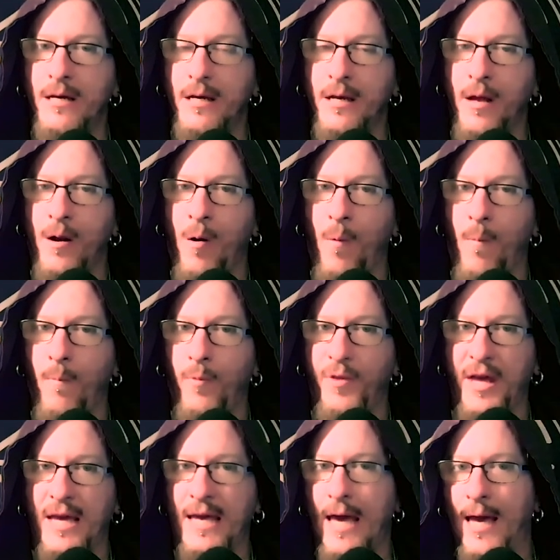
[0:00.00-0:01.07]
you know, the
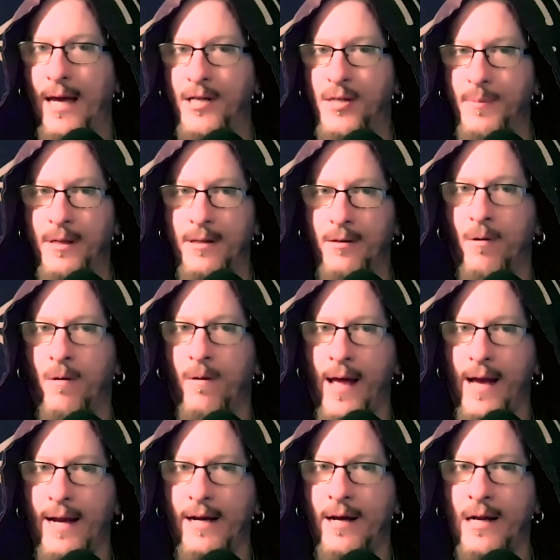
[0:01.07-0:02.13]
engagement and all
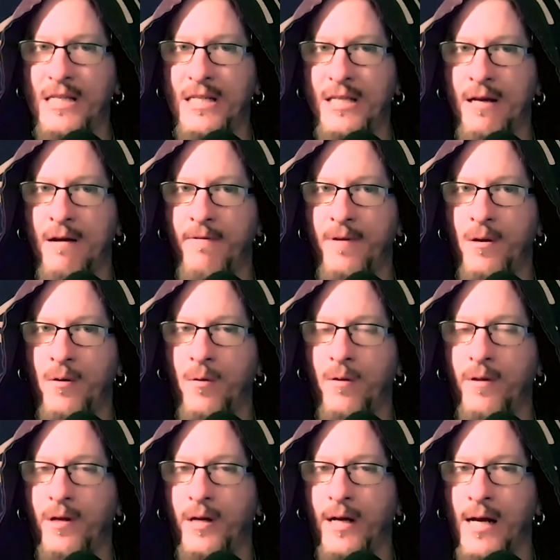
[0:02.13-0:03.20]
that kind of stuff, you know, all
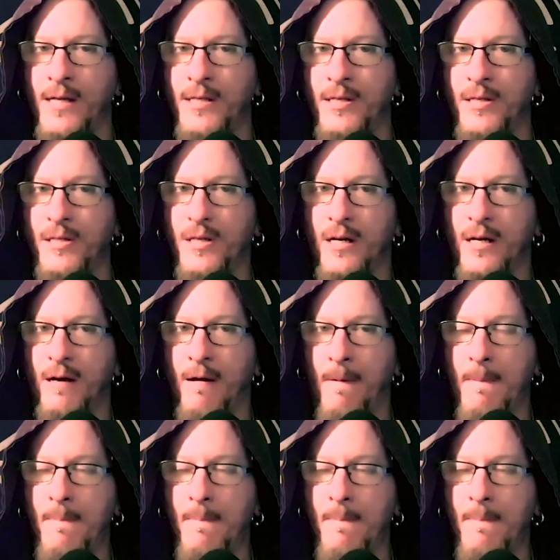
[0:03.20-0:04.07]
your guys's uh,